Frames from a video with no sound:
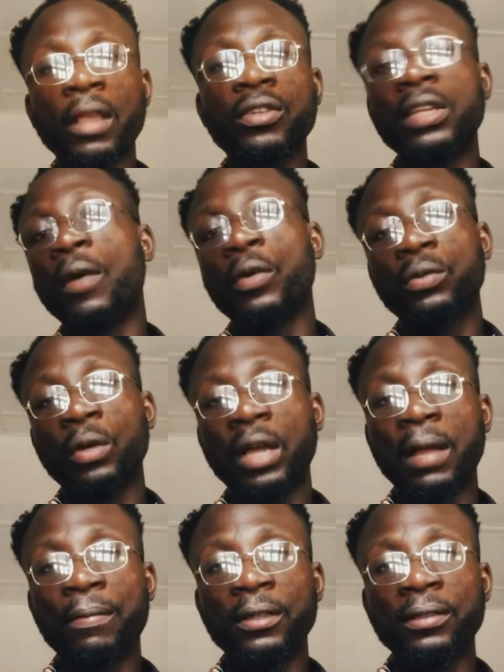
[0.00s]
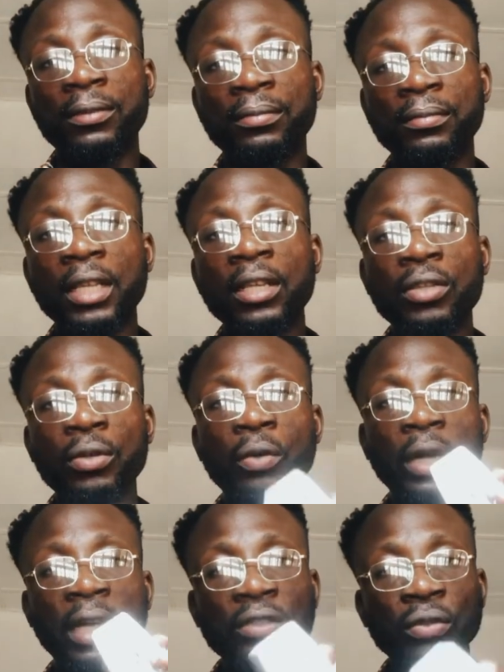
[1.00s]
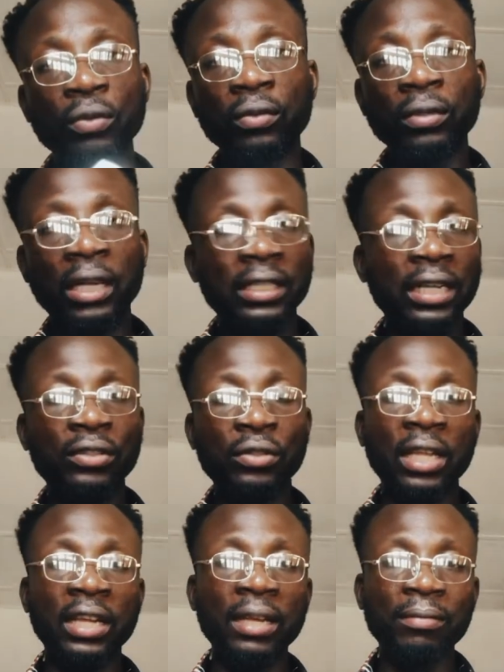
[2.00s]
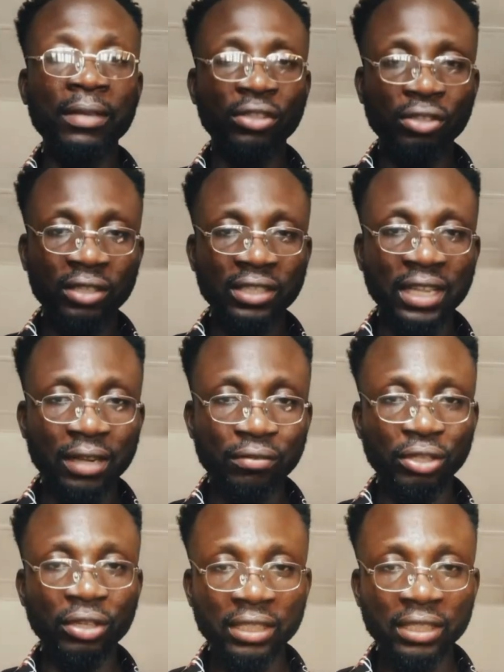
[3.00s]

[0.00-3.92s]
So that was what happened. So had to tell them, shut down.